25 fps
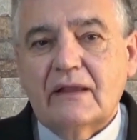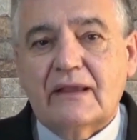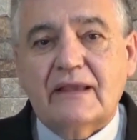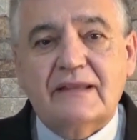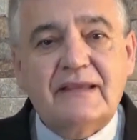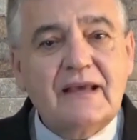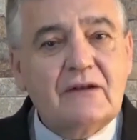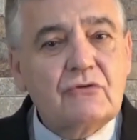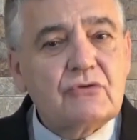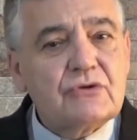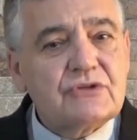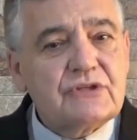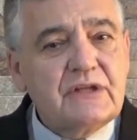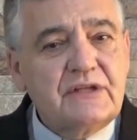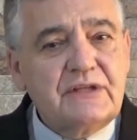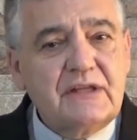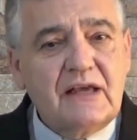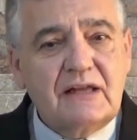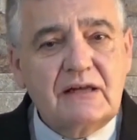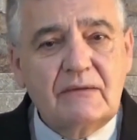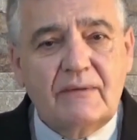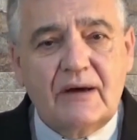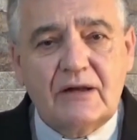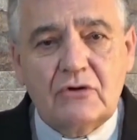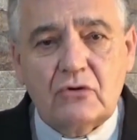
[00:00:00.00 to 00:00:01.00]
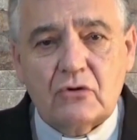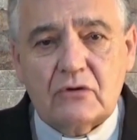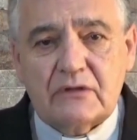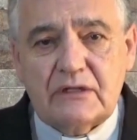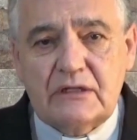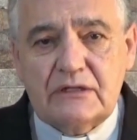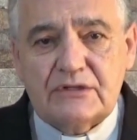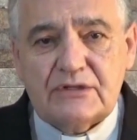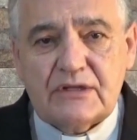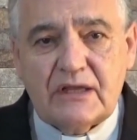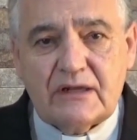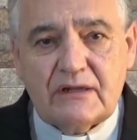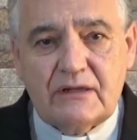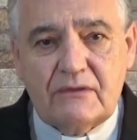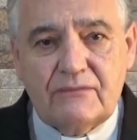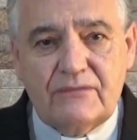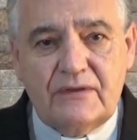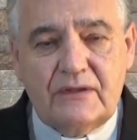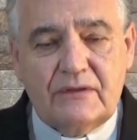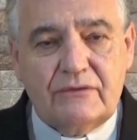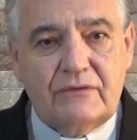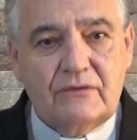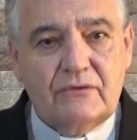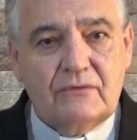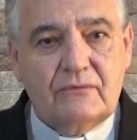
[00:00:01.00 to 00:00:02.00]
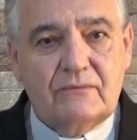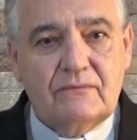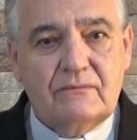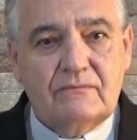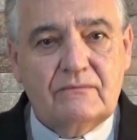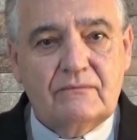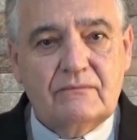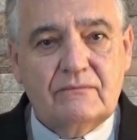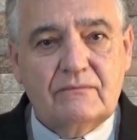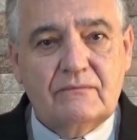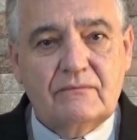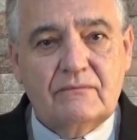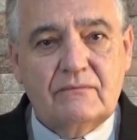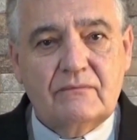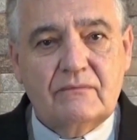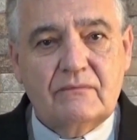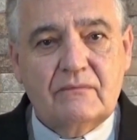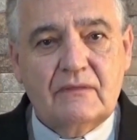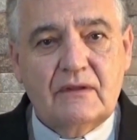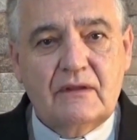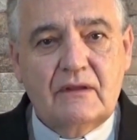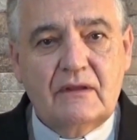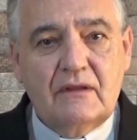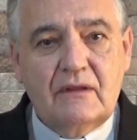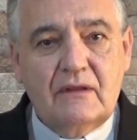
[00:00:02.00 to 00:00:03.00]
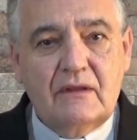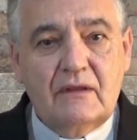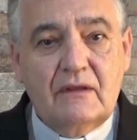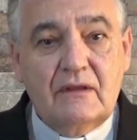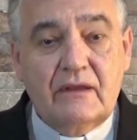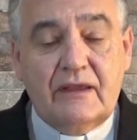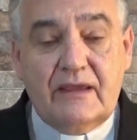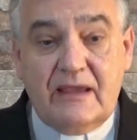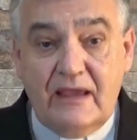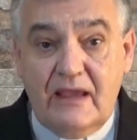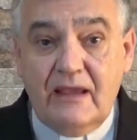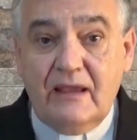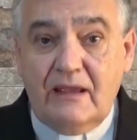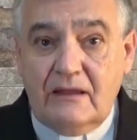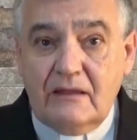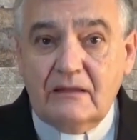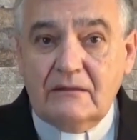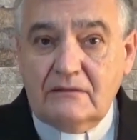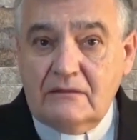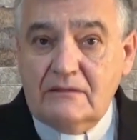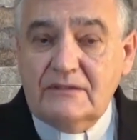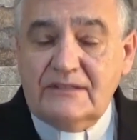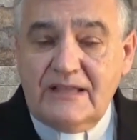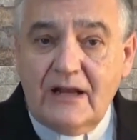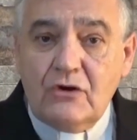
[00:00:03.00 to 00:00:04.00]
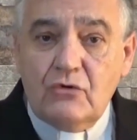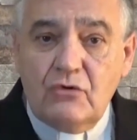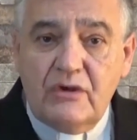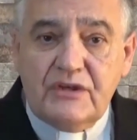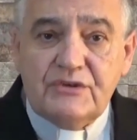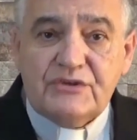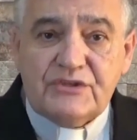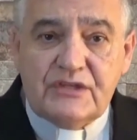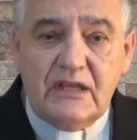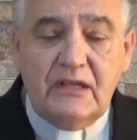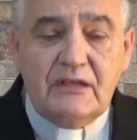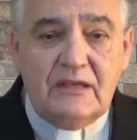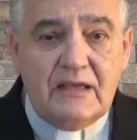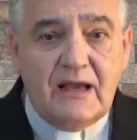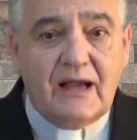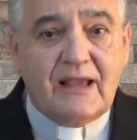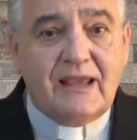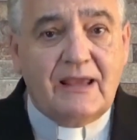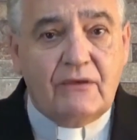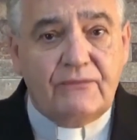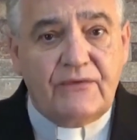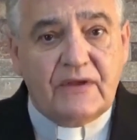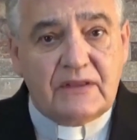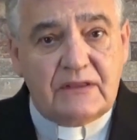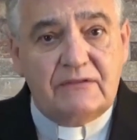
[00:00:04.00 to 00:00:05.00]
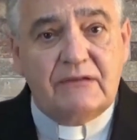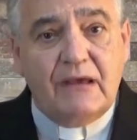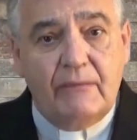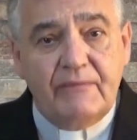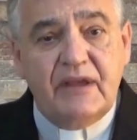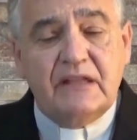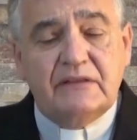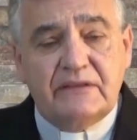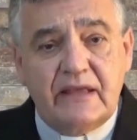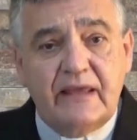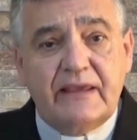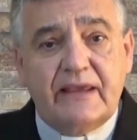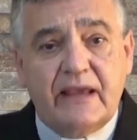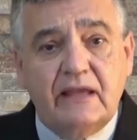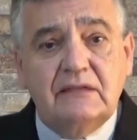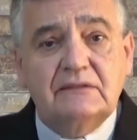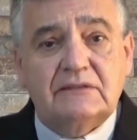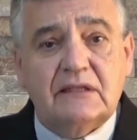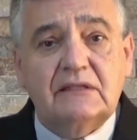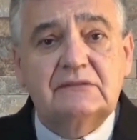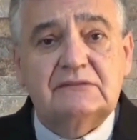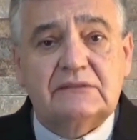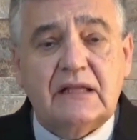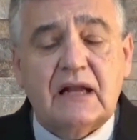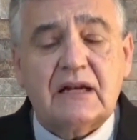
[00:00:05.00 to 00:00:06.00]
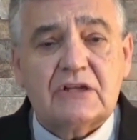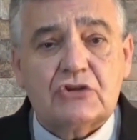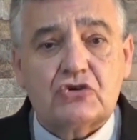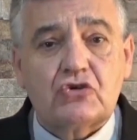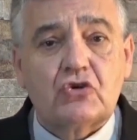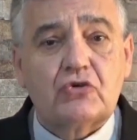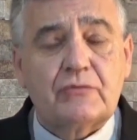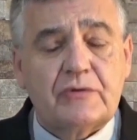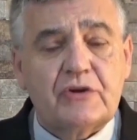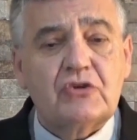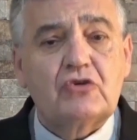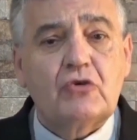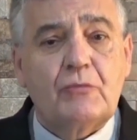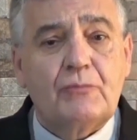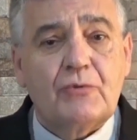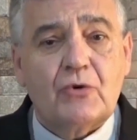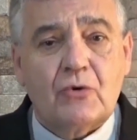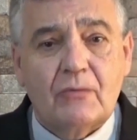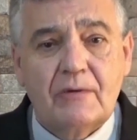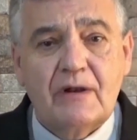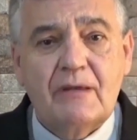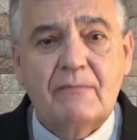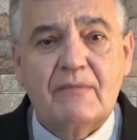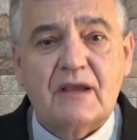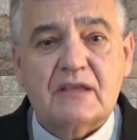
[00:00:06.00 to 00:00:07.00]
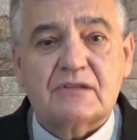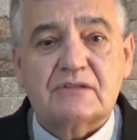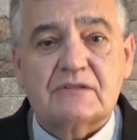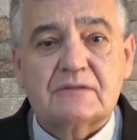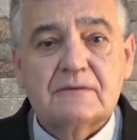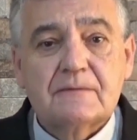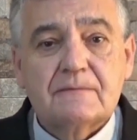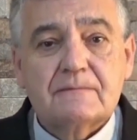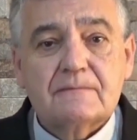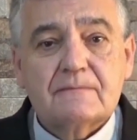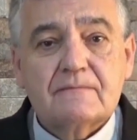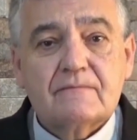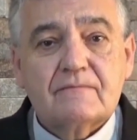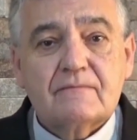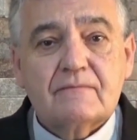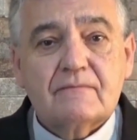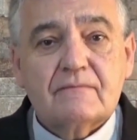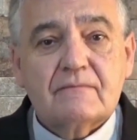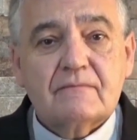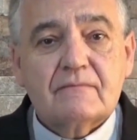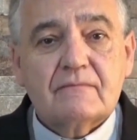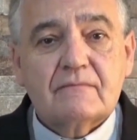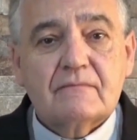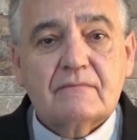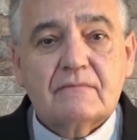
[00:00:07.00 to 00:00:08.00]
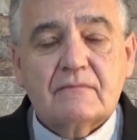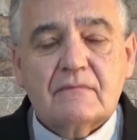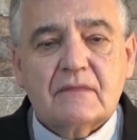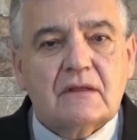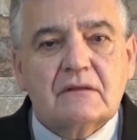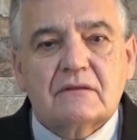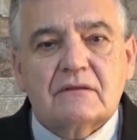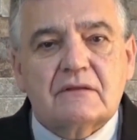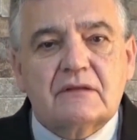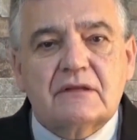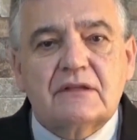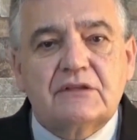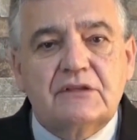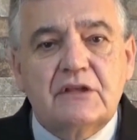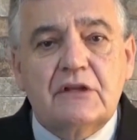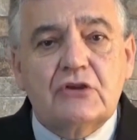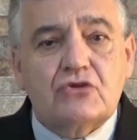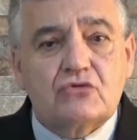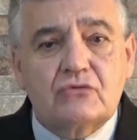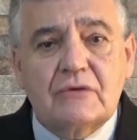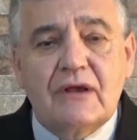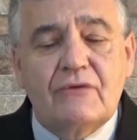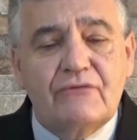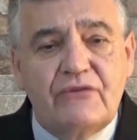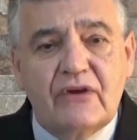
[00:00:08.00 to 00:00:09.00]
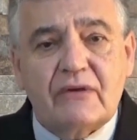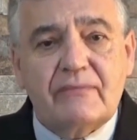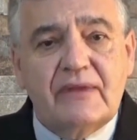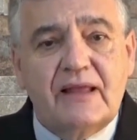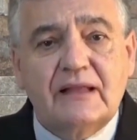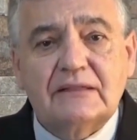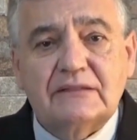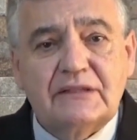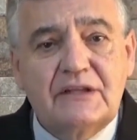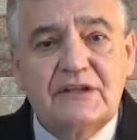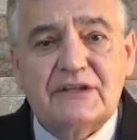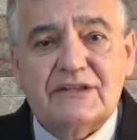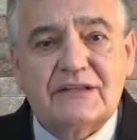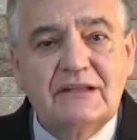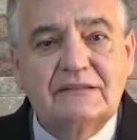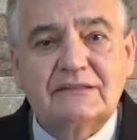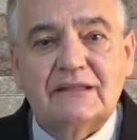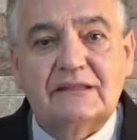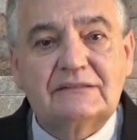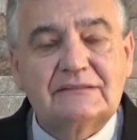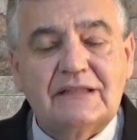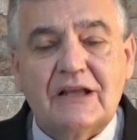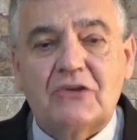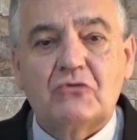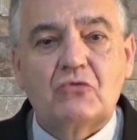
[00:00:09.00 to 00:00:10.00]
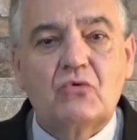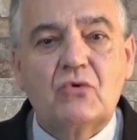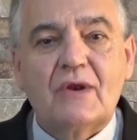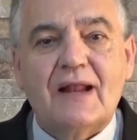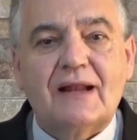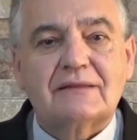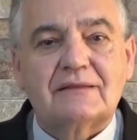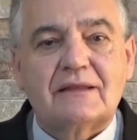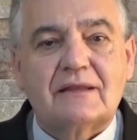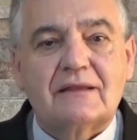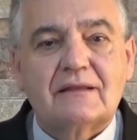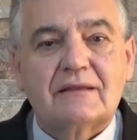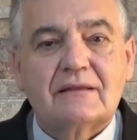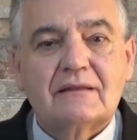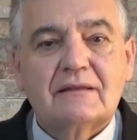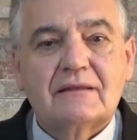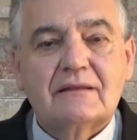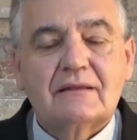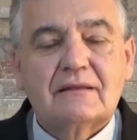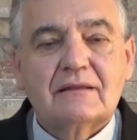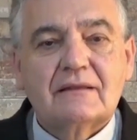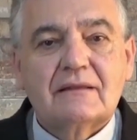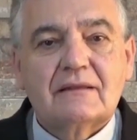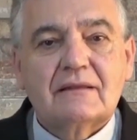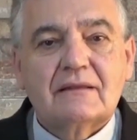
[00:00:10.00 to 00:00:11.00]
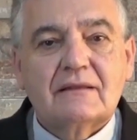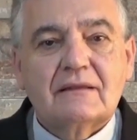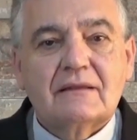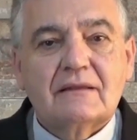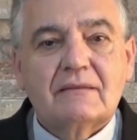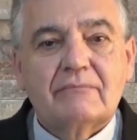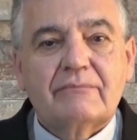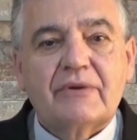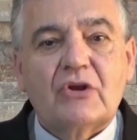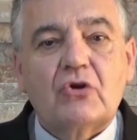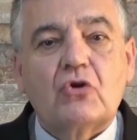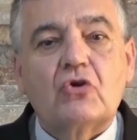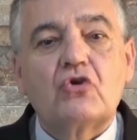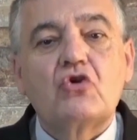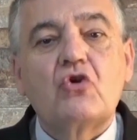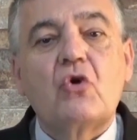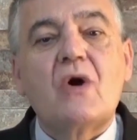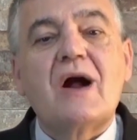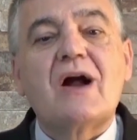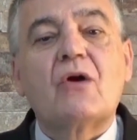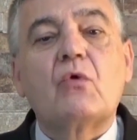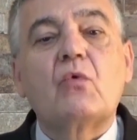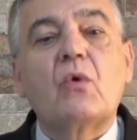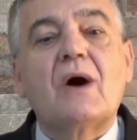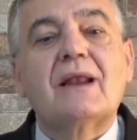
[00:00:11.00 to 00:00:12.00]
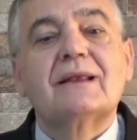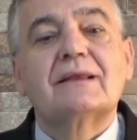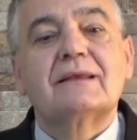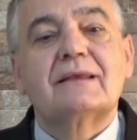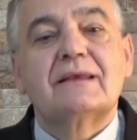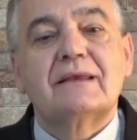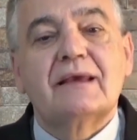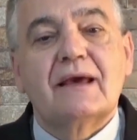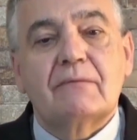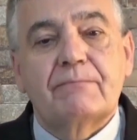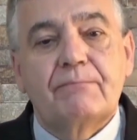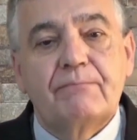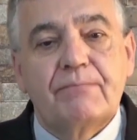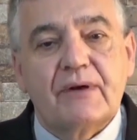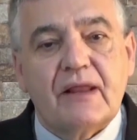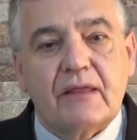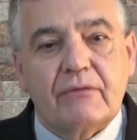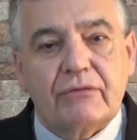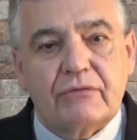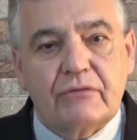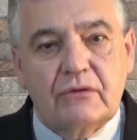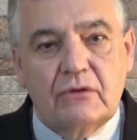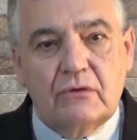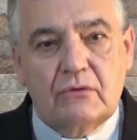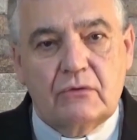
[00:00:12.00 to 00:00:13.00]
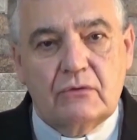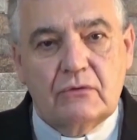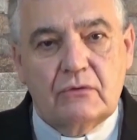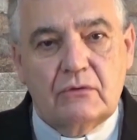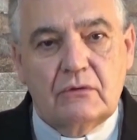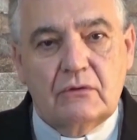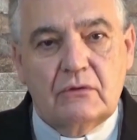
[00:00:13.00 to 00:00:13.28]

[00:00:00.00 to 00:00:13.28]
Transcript: but not at any price, and certainly not at the price of committing an injustice. The greatest of injustice, such as killing a person who is not to blame for anything.